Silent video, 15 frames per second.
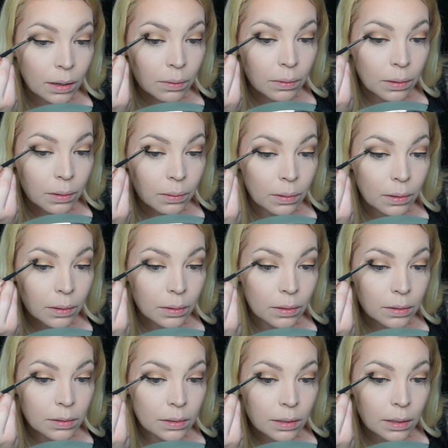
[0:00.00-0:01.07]
outer corner
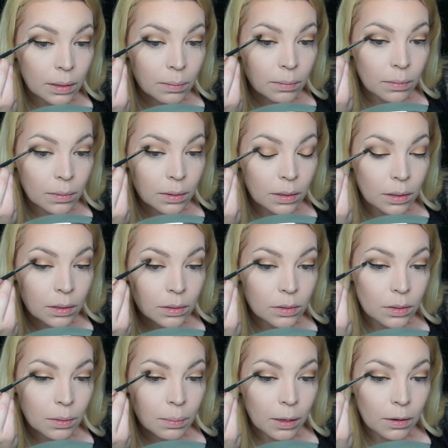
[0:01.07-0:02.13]
this time,
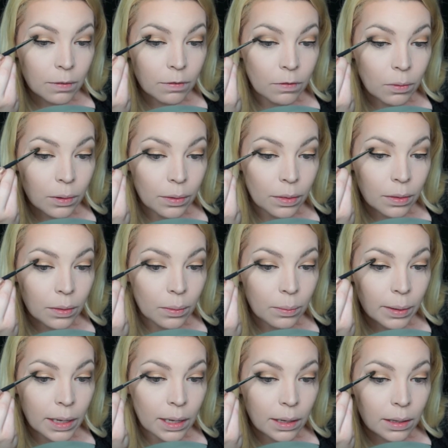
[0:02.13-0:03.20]
so about a fourth of the
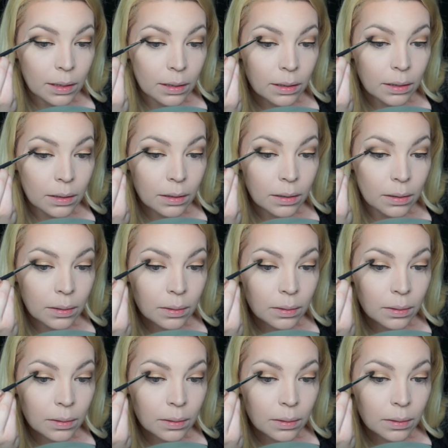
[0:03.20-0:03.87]
way in.